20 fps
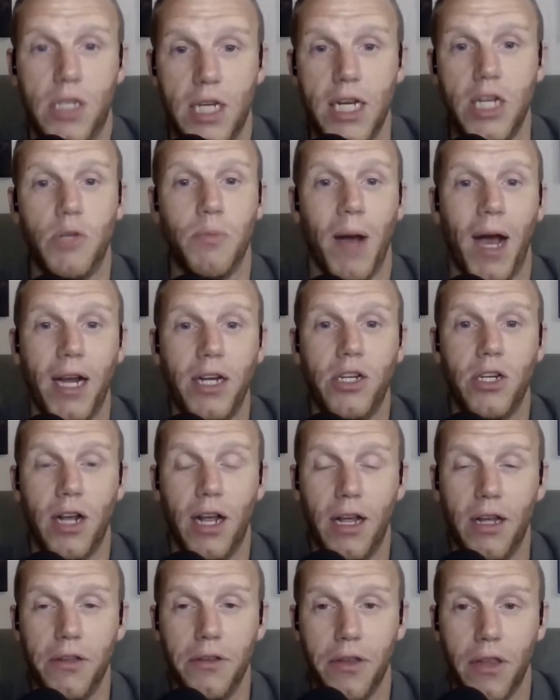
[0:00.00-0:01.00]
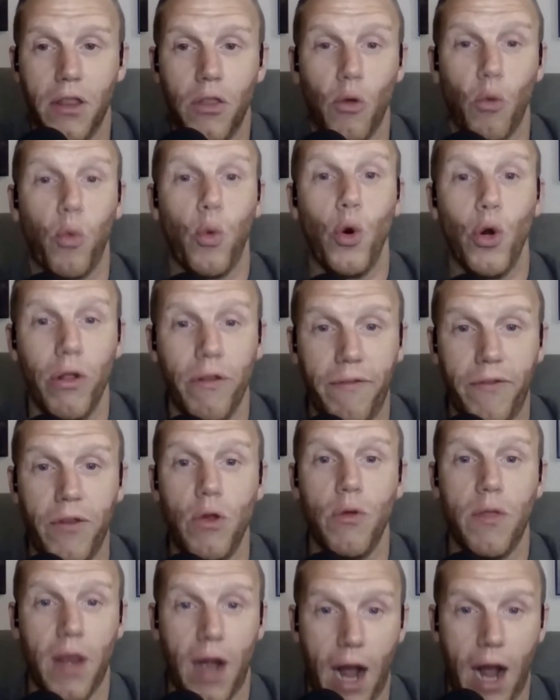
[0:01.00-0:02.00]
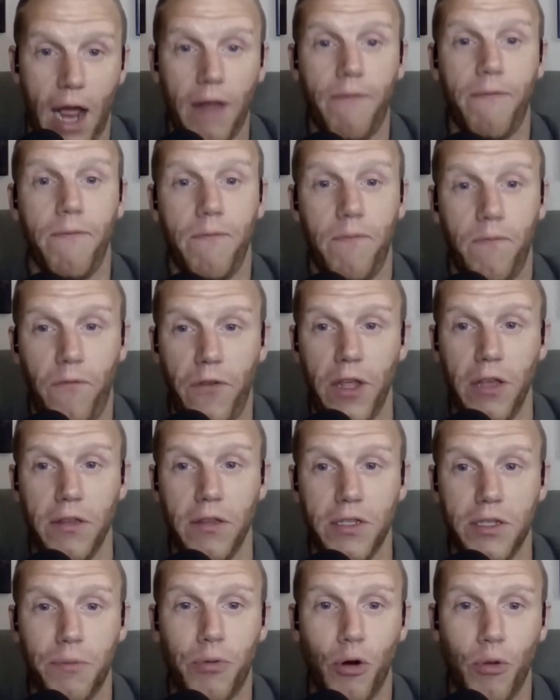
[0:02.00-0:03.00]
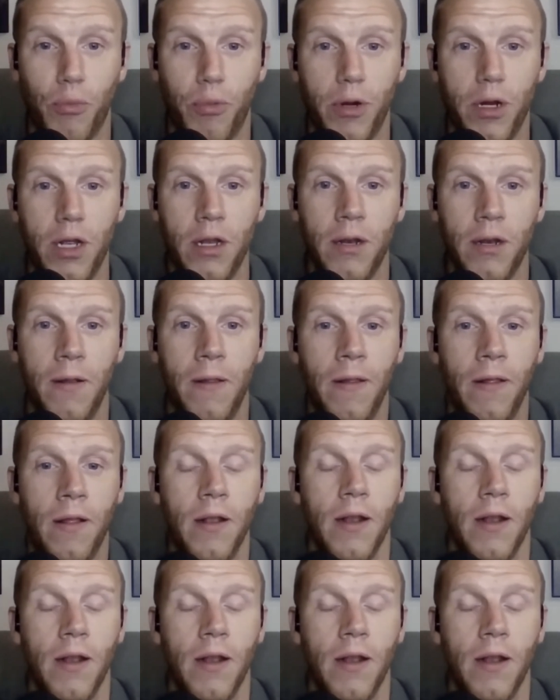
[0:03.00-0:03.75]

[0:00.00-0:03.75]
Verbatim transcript: teach my child the worldview that I feel is appropriate,